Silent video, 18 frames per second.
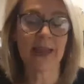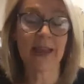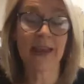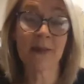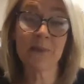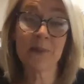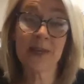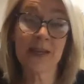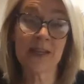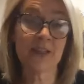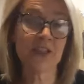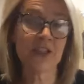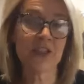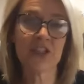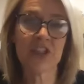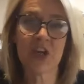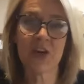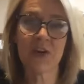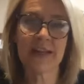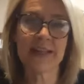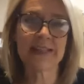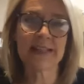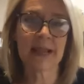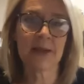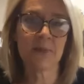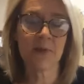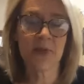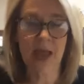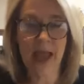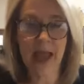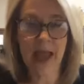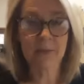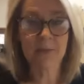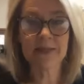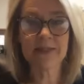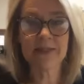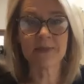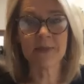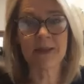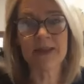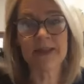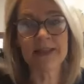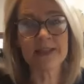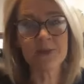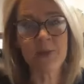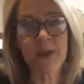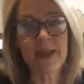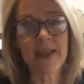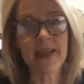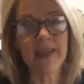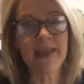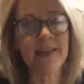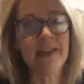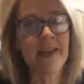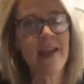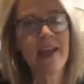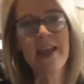And I'm going to just share an example that happened to me this weekend,